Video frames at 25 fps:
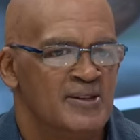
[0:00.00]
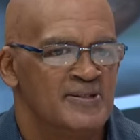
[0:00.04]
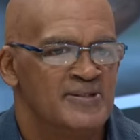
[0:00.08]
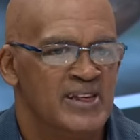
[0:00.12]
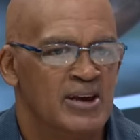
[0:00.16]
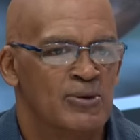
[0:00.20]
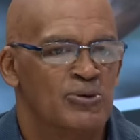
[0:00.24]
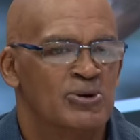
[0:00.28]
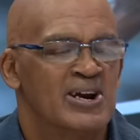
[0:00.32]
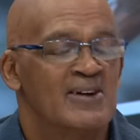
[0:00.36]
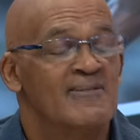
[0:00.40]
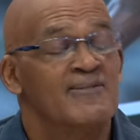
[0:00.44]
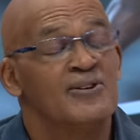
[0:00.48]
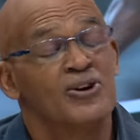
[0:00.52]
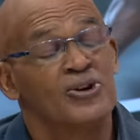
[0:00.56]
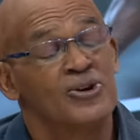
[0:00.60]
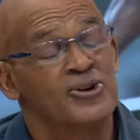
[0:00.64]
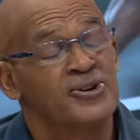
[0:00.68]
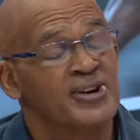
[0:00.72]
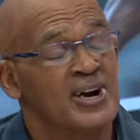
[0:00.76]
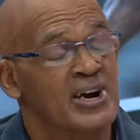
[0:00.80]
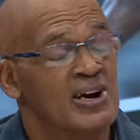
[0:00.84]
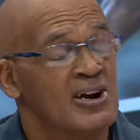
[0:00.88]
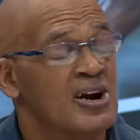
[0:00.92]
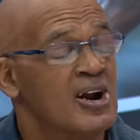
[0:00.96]
They would have
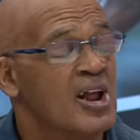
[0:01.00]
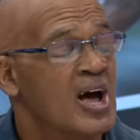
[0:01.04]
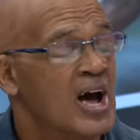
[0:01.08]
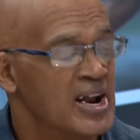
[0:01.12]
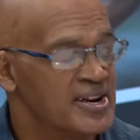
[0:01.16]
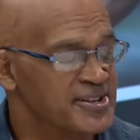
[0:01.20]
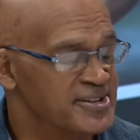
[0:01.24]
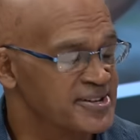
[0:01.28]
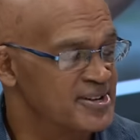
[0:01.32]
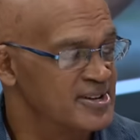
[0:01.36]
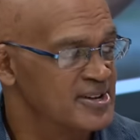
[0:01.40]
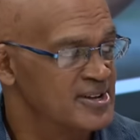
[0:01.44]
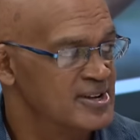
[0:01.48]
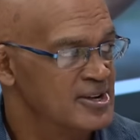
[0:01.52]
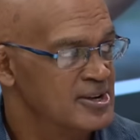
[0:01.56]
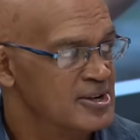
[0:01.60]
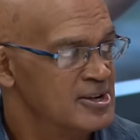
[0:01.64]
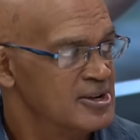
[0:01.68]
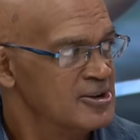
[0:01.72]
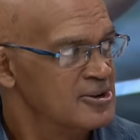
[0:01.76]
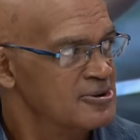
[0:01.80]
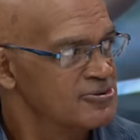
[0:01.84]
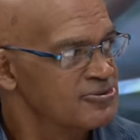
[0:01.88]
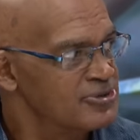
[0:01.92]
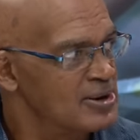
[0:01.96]
learned a lot
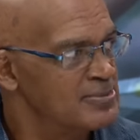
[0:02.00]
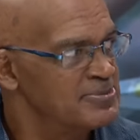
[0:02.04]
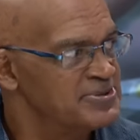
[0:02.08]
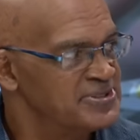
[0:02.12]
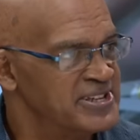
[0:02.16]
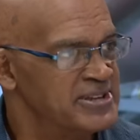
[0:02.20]
from